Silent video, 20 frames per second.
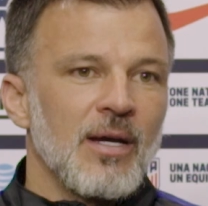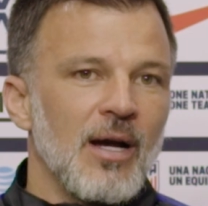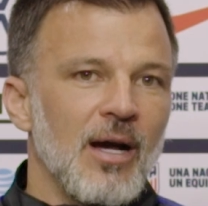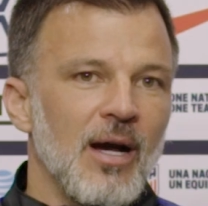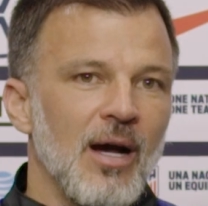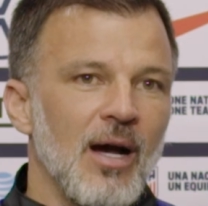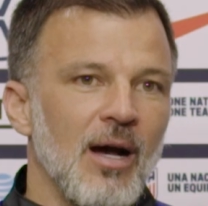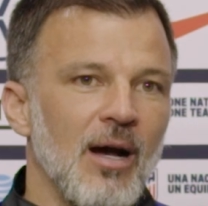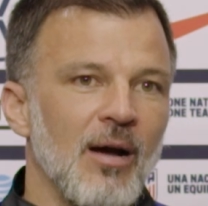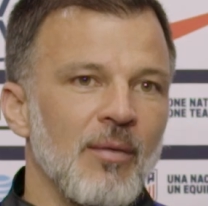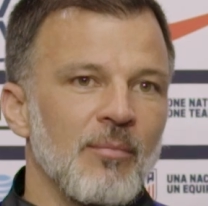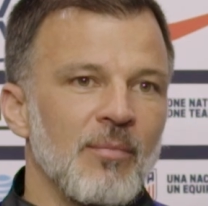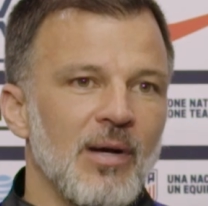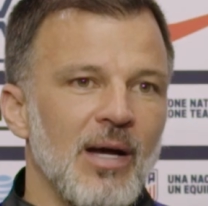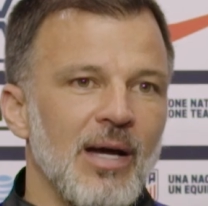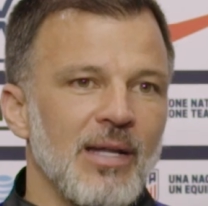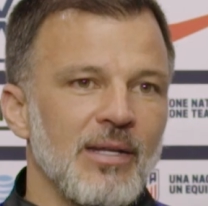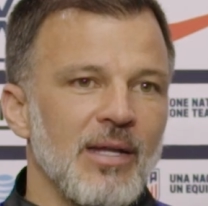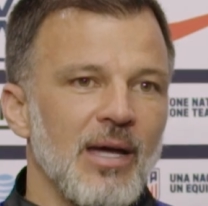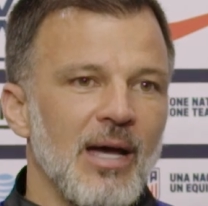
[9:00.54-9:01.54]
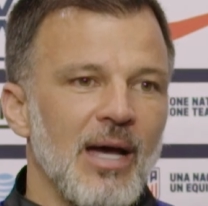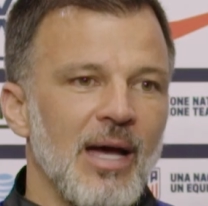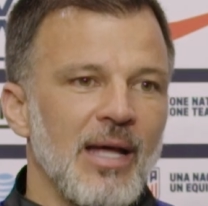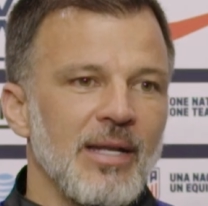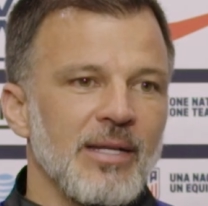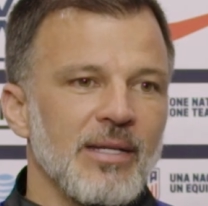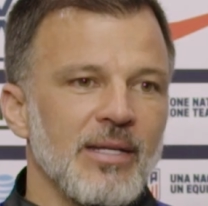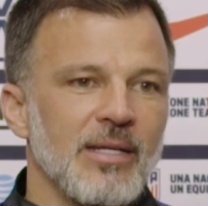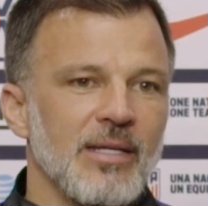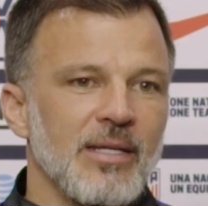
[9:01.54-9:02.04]
Um, and
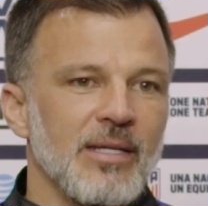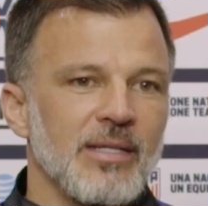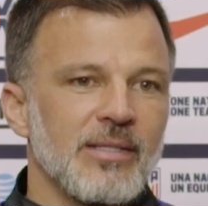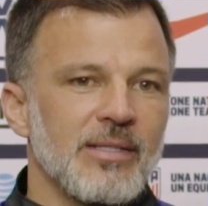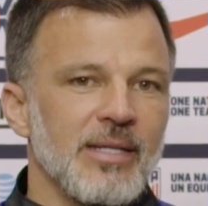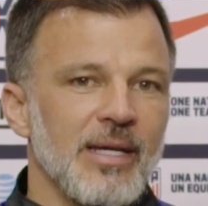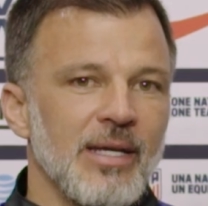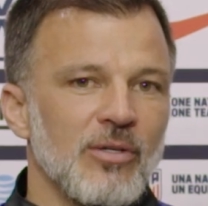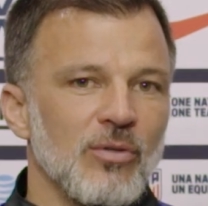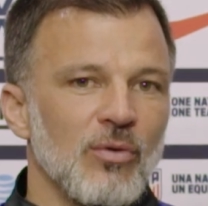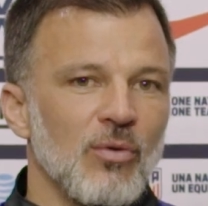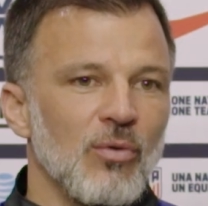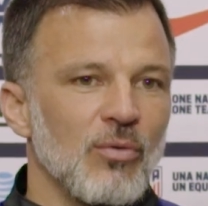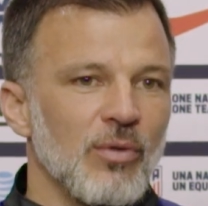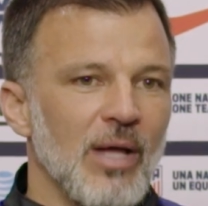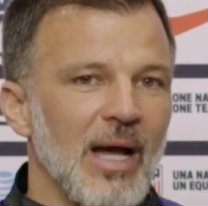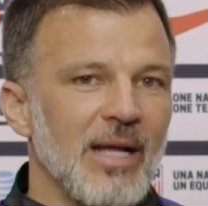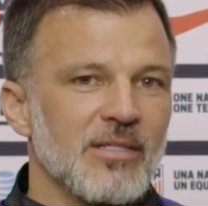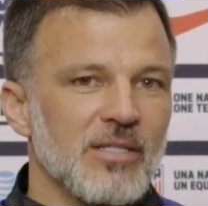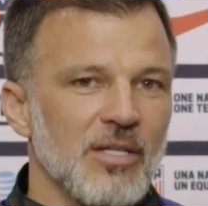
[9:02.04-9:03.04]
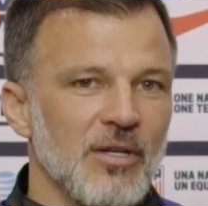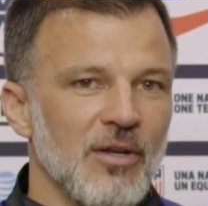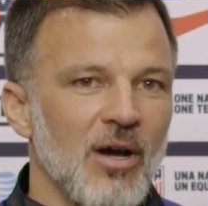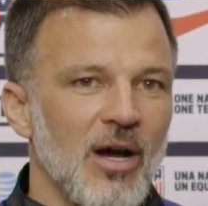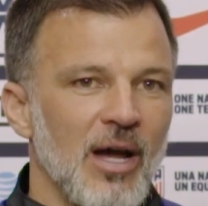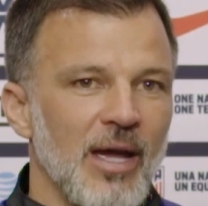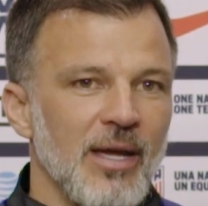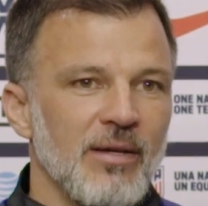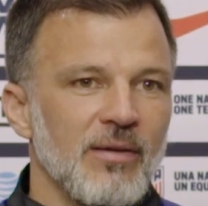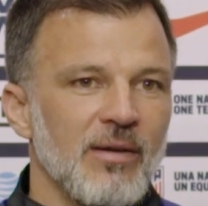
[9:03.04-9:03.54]
and he did all that
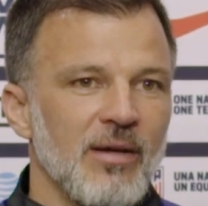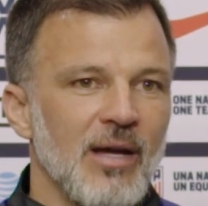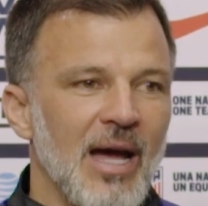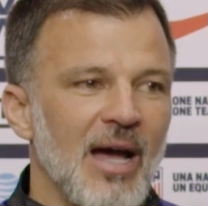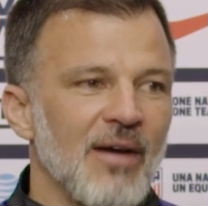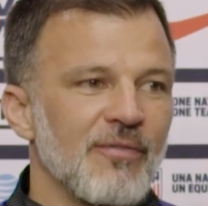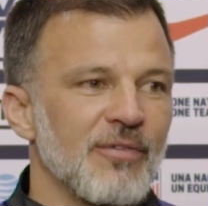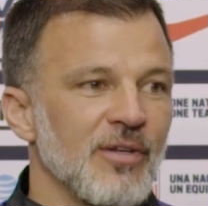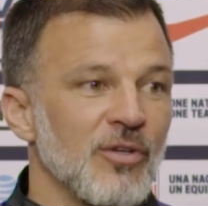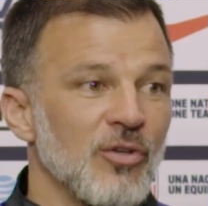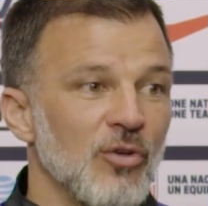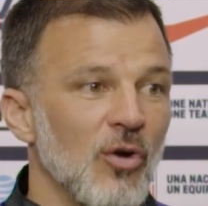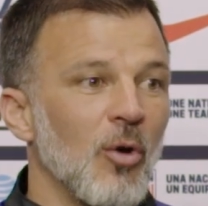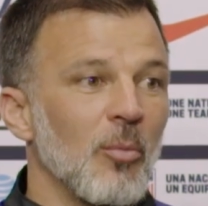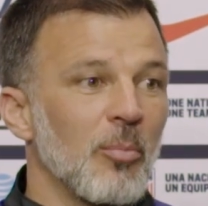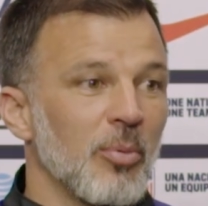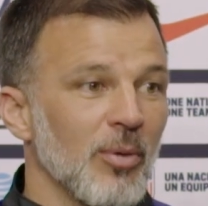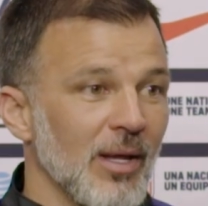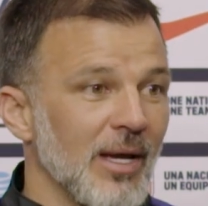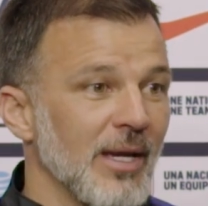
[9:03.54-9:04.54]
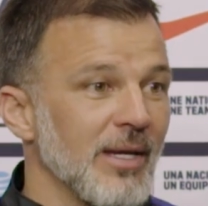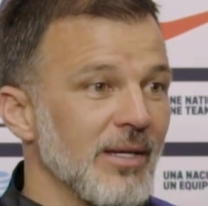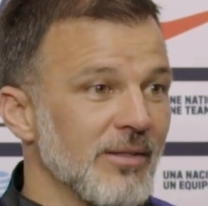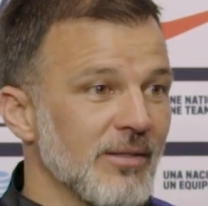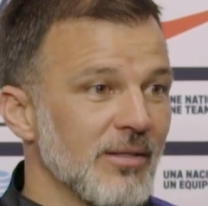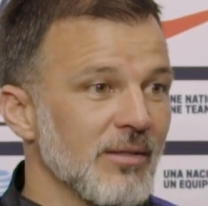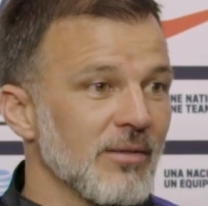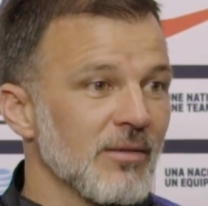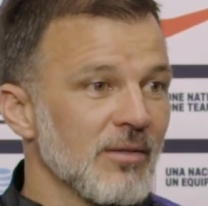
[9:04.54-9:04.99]
tonight, having not played.